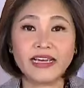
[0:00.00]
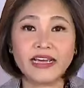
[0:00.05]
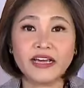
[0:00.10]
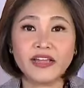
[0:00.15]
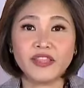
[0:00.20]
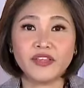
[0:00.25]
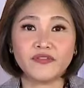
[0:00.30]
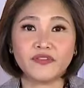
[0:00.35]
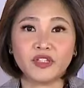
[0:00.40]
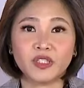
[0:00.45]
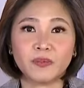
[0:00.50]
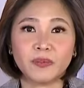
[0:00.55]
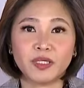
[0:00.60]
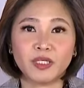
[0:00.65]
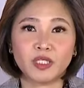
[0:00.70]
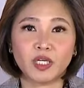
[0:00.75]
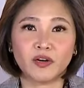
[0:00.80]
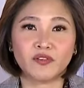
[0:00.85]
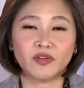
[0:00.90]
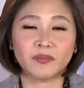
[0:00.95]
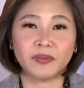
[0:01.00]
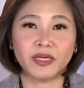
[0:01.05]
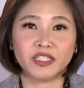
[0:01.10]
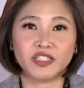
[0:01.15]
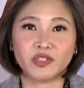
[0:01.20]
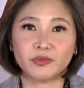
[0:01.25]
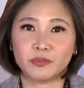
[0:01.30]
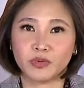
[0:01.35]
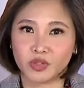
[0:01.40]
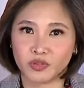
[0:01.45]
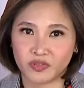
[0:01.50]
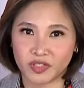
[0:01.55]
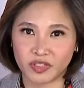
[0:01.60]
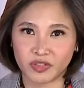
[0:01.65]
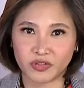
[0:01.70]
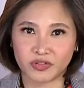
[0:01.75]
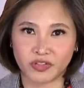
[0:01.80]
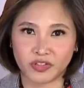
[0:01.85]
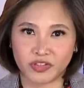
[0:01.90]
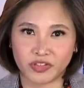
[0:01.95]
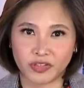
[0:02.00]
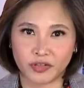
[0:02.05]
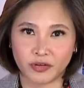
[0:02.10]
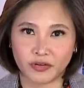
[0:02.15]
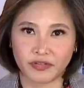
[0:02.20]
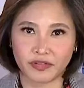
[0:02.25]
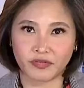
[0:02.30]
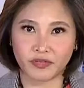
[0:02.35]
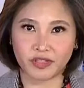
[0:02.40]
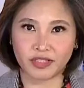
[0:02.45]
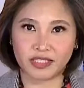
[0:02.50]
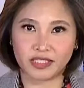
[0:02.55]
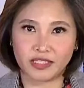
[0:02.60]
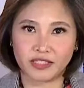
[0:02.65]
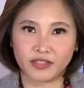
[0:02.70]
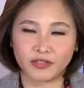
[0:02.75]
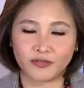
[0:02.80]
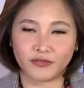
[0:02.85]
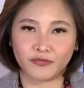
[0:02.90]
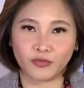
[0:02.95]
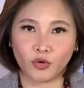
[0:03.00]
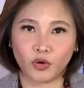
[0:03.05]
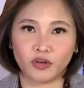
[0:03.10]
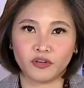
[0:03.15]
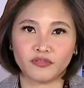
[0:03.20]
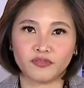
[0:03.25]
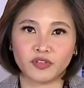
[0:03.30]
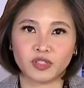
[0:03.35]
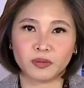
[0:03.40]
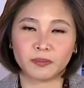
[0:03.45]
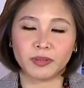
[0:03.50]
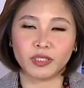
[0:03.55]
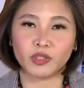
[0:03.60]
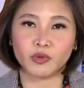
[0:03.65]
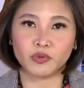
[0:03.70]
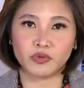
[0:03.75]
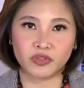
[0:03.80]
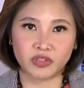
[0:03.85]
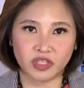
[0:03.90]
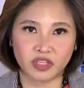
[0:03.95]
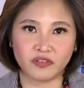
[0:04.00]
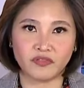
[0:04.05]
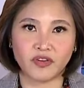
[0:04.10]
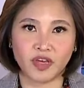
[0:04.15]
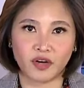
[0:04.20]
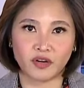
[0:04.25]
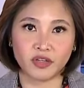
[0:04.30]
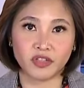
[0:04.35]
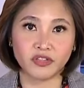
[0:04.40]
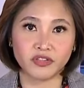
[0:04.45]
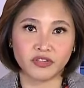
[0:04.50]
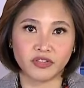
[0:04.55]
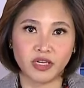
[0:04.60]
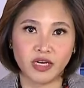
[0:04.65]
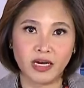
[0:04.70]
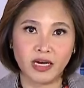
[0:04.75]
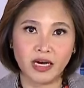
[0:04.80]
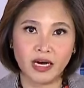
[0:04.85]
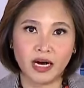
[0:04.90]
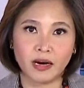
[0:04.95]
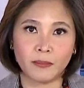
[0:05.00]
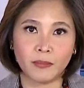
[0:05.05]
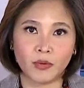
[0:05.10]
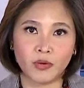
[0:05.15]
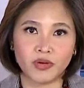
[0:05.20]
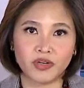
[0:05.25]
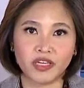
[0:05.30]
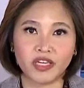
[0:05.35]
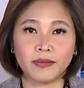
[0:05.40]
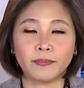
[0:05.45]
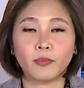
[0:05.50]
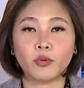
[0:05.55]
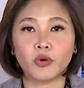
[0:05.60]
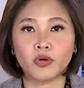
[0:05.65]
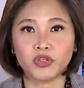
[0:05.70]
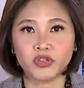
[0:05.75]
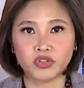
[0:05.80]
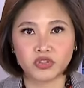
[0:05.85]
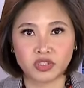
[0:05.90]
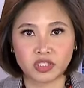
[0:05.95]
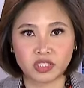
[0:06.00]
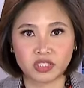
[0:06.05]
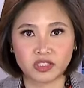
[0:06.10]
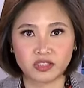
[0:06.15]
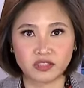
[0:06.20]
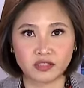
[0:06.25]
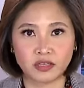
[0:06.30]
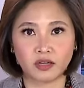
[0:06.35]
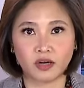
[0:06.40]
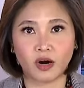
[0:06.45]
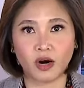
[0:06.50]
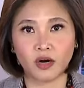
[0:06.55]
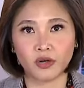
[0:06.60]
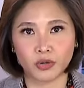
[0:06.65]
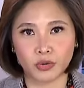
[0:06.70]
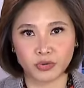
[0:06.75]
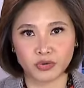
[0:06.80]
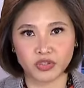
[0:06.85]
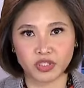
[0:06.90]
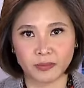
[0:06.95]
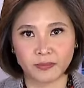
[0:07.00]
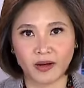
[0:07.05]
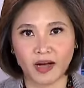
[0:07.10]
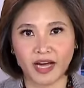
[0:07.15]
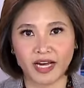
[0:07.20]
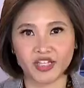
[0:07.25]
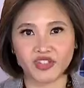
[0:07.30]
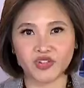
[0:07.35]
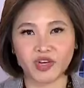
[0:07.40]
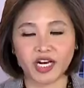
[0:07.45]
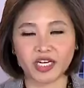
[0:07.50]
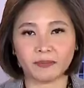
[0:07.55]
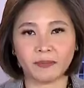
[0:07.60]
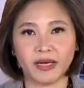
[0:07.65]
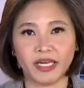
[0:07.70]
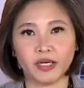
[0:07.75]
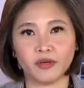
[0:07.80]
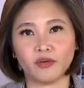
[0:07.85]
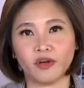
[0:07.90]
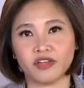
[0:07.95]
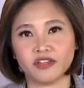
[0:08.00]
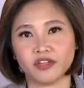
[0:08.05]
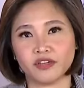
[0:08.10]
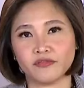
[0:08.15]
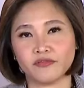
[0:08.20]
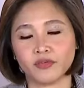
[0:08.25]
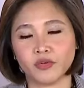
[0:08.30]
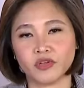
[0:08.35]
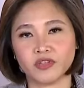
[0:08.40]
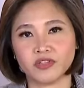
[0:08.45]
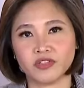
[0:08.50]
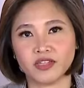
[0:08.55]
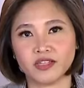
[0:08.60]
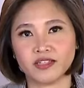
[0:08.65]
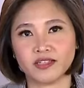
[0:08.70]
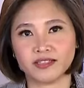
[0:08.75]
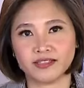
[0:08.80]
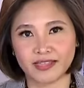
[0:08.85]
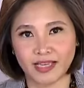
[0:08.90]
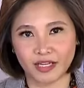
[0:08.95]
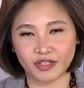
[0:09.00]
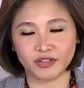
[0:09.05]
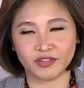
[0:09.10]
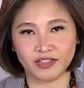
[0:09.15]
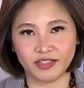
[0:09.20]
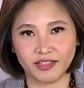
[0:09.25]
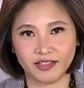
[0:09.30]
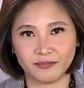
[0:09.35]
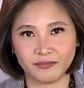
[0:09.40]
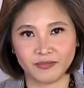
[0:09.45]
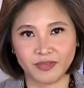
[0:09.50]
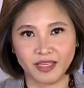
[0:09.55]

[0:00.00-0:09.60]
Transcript: The Philippine government moving to secure the release of 4 Filipino seafarers aboard a Portuguese cargo ship hijacked by Iranian forces Saturday.